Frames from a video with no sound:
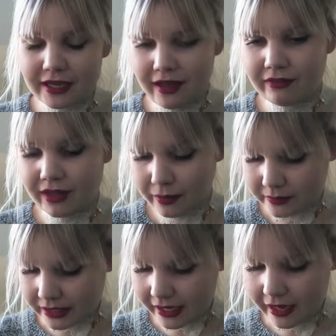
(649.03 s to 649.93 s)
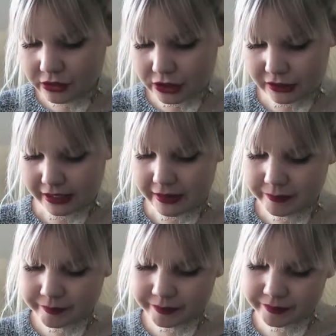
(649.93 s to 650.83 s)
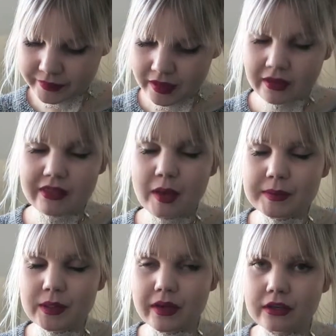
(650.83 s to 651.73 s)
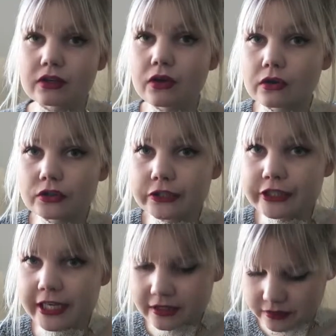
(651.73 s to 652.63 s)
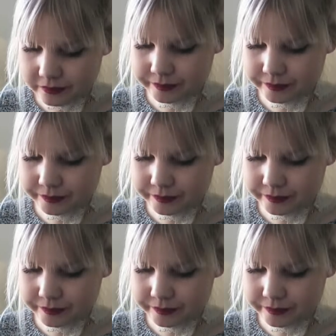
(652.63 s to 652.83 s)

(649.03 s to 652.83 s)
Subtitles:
and then I was like, actually that'd be quite a good contour shade.